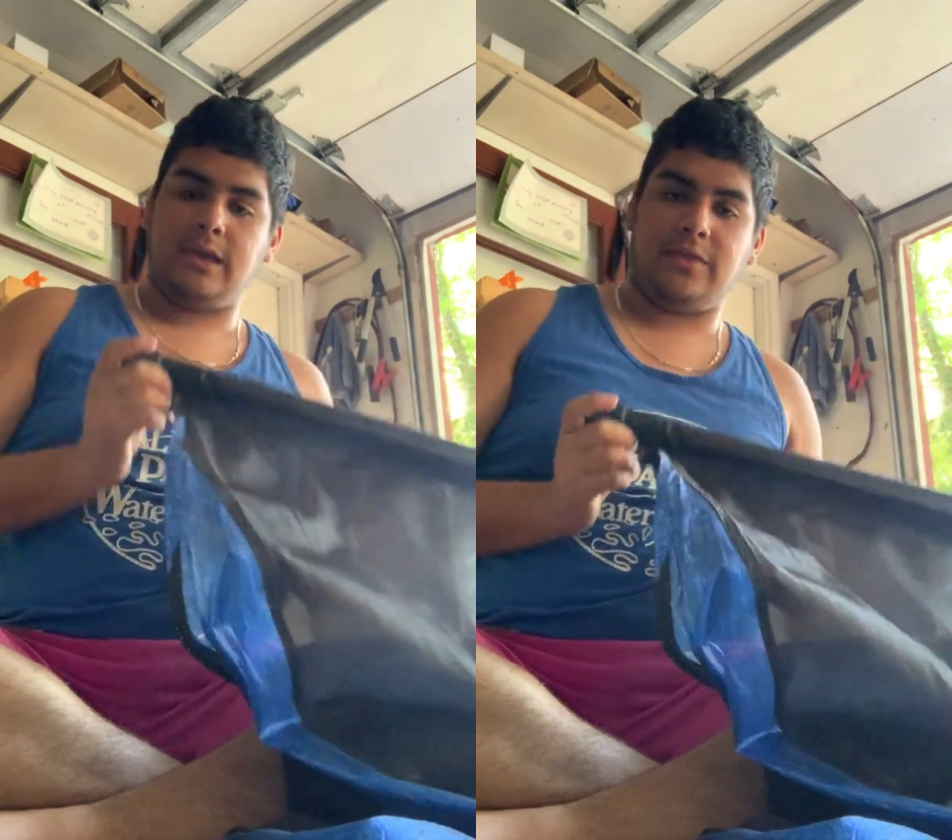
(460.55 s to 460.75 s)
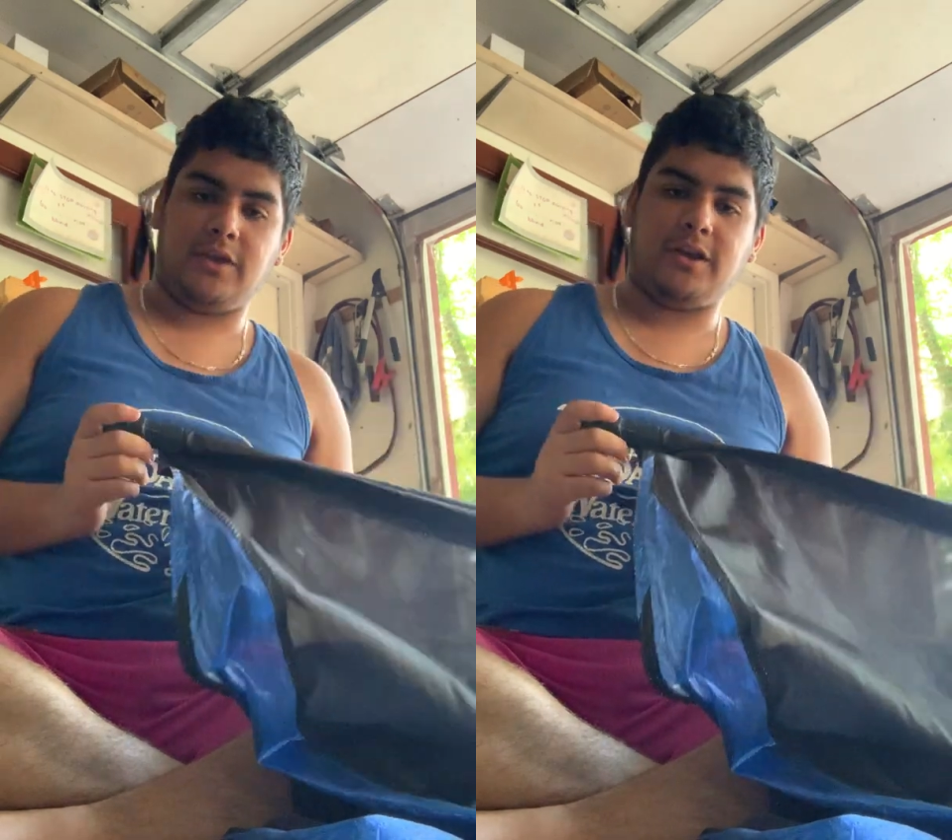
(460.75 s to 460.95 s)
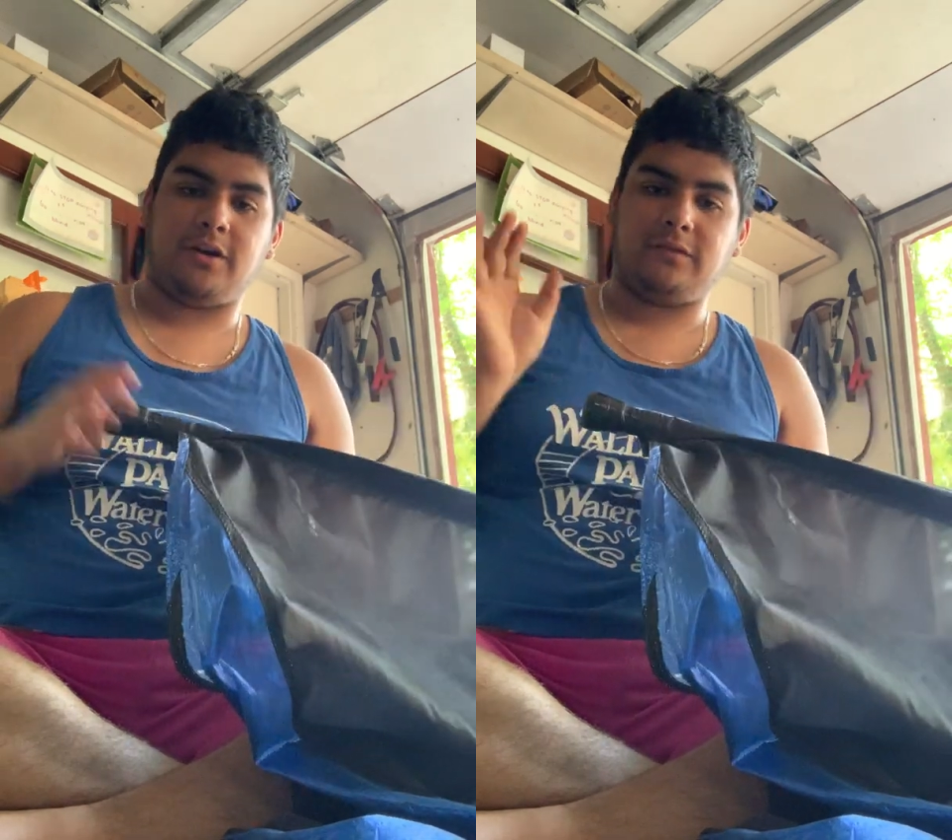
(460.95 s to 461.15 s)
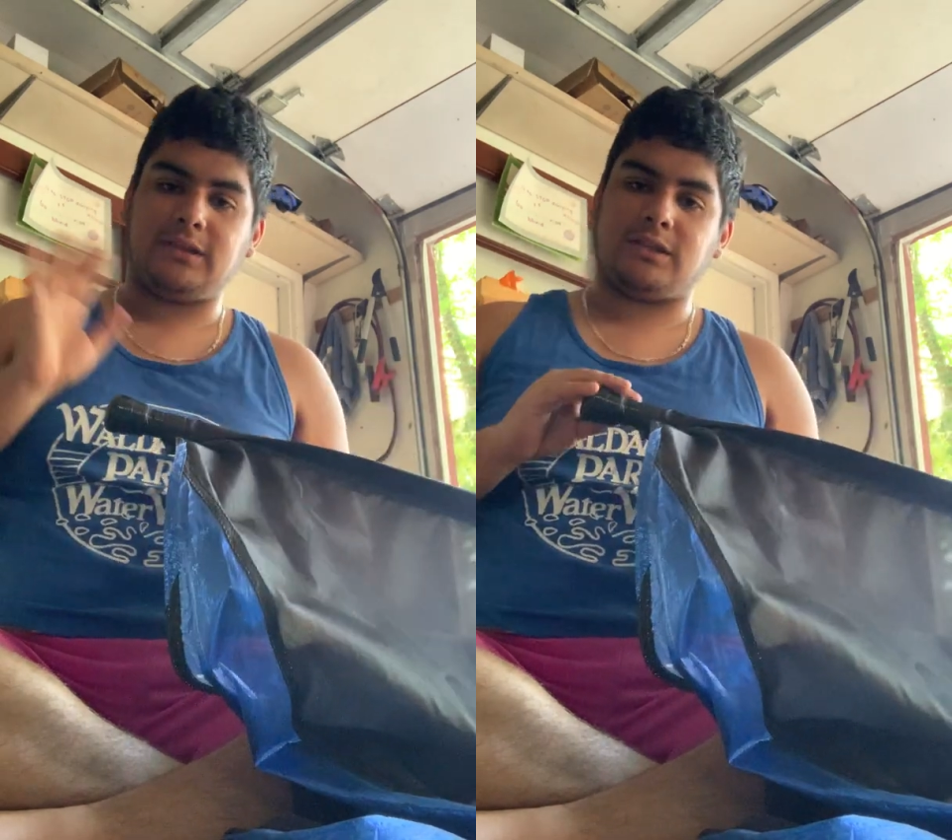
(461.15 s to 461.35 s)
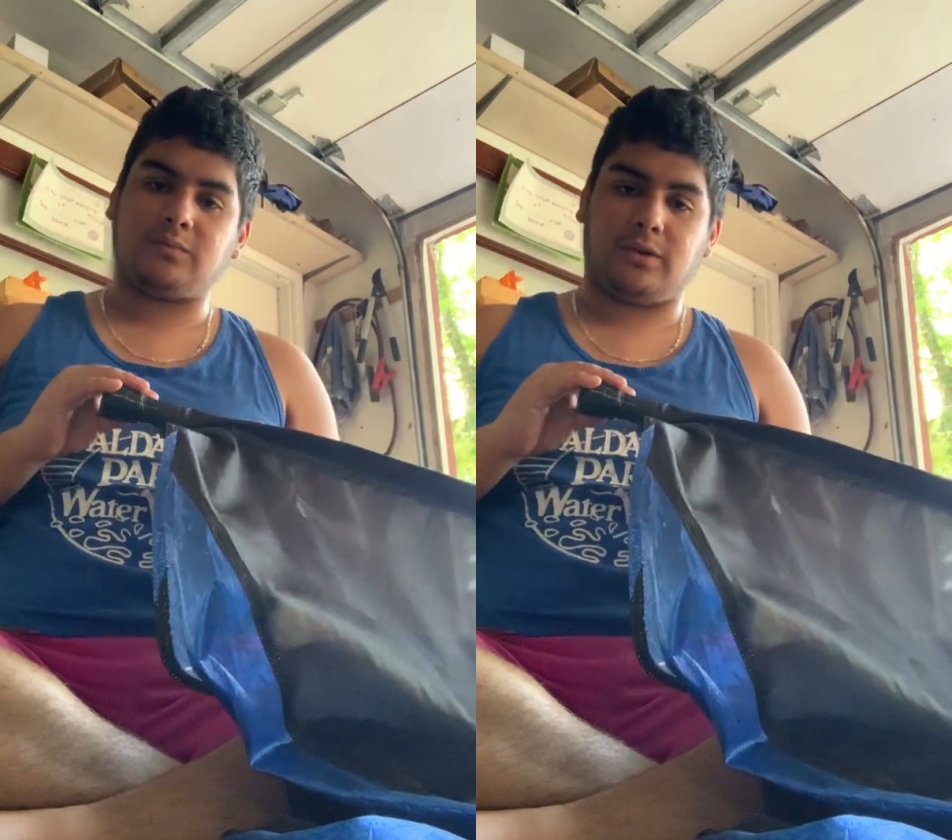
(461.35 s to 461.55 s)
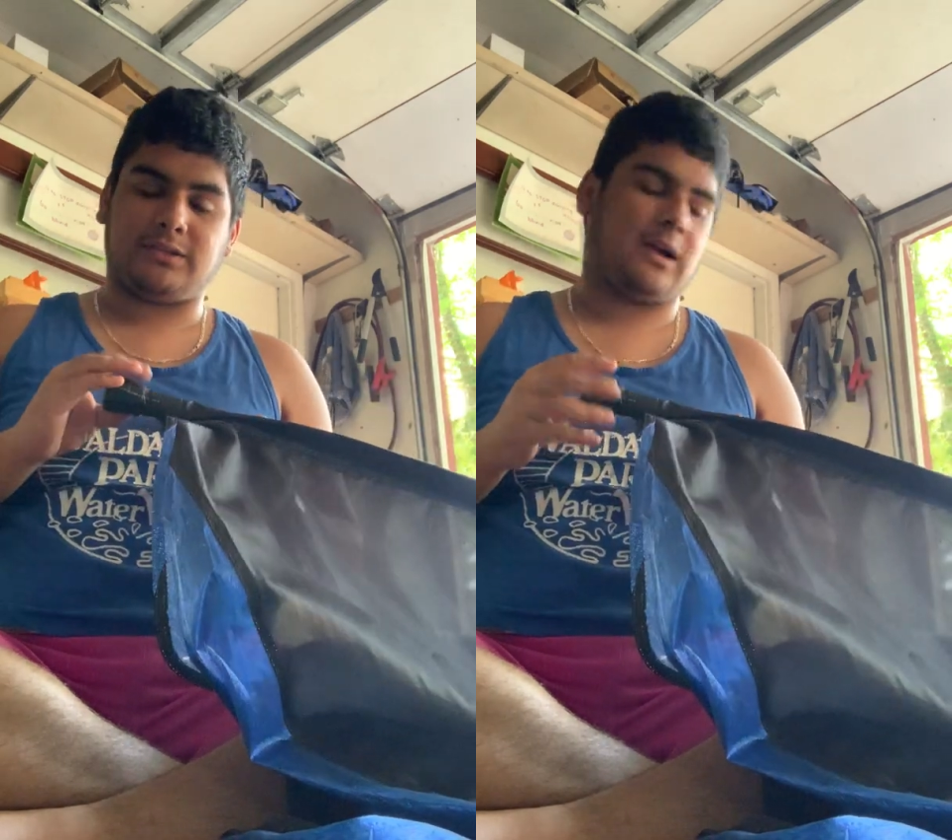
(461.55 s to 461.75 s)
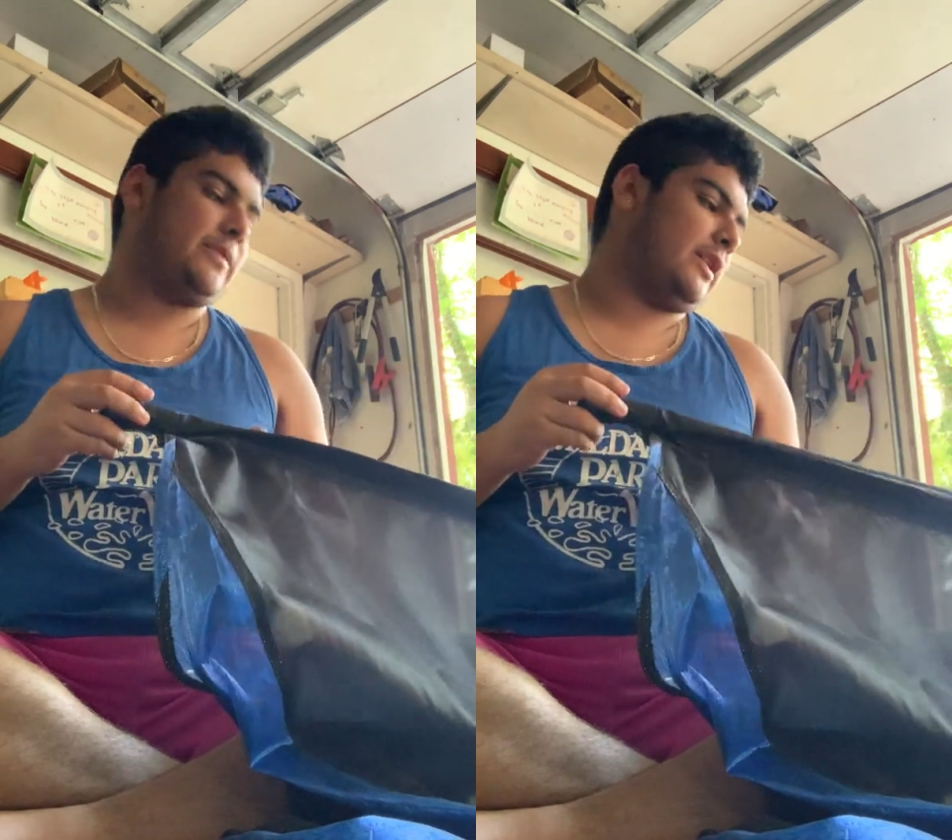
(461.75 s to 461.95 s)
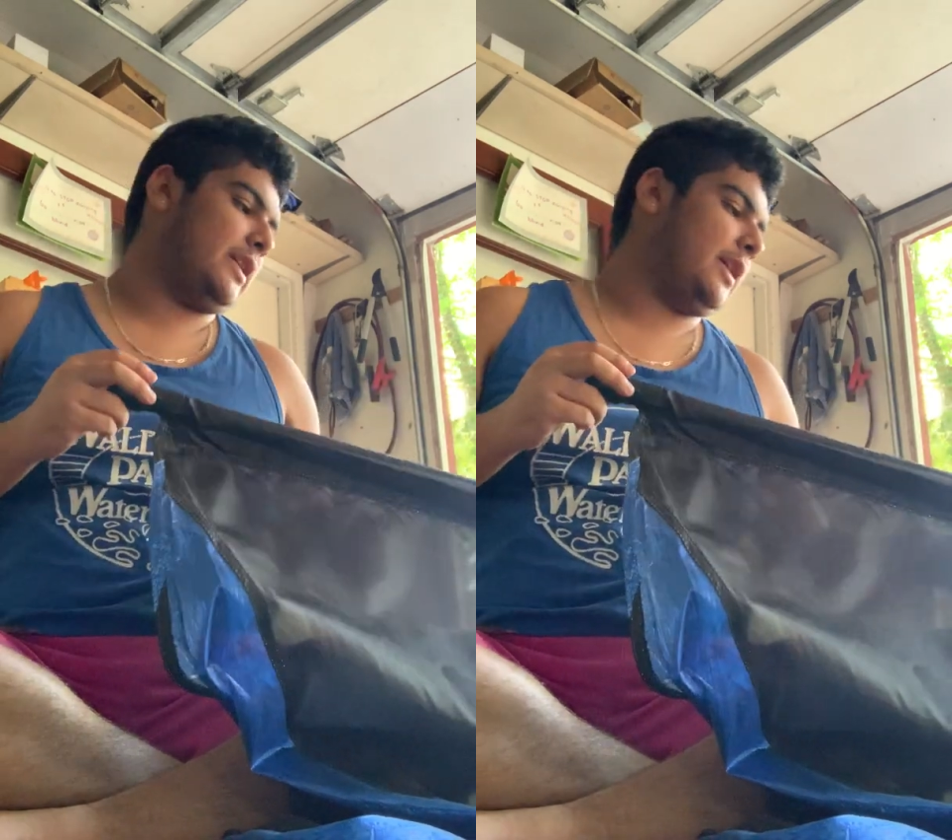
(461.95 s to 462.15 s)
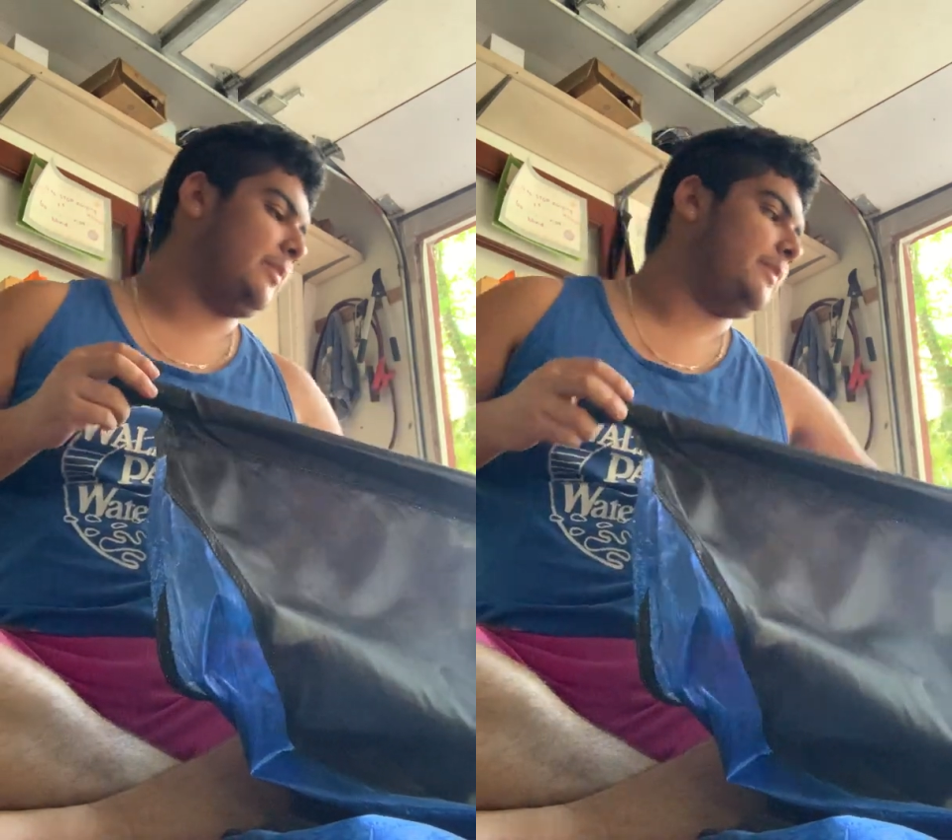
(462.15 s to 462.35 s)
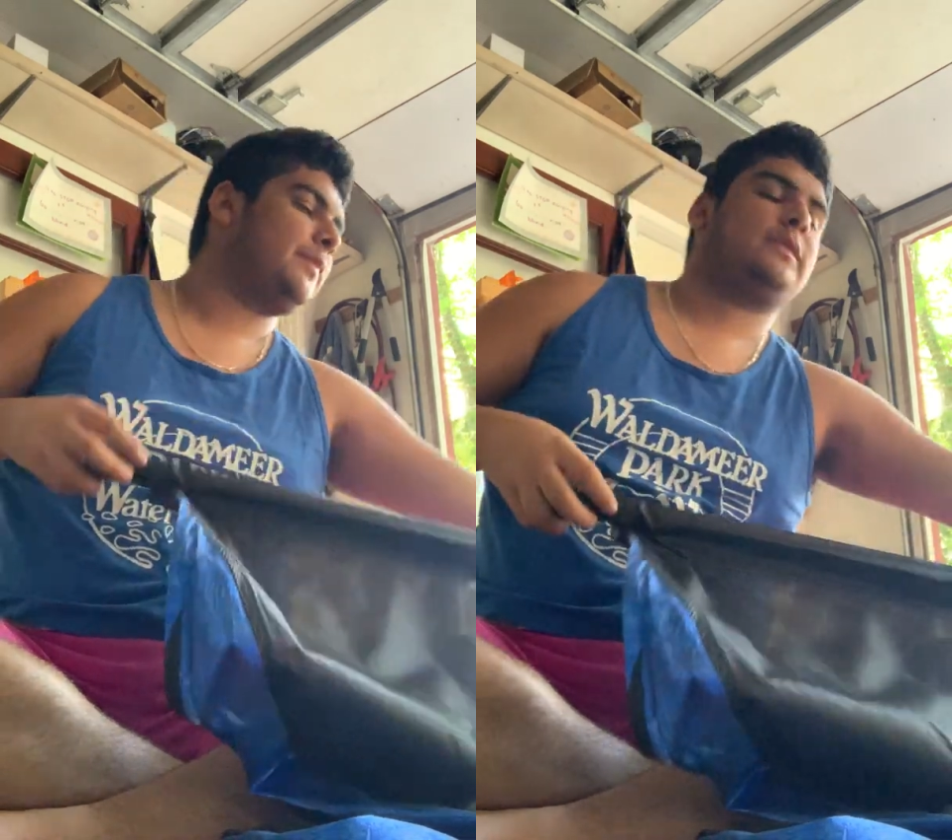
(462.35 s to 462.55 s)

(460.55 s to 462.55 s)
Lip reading: And there you go. That's one top of the end cap.